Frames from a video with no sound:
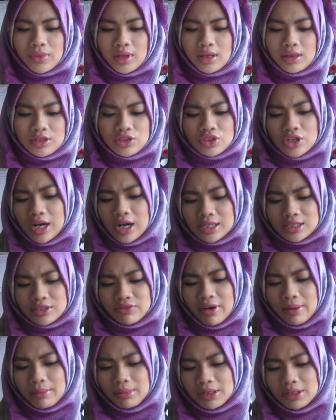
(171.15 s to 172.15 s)
the Trask
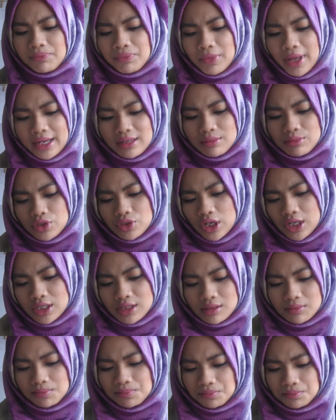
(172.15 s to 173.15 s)
family, Adam
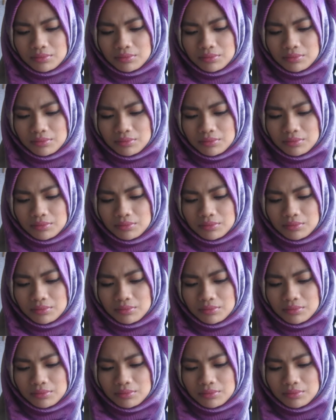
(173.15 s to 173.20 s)
Trask.